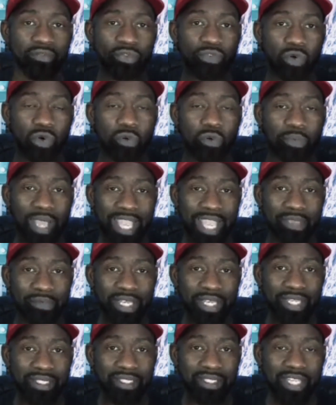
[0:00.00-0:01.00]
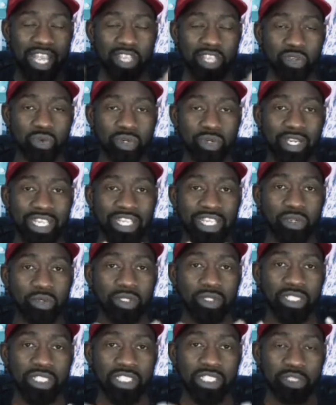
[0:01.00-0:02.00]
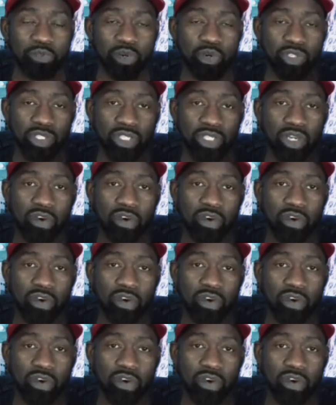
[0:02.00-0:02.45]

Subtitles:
full payments and you're equally dispersing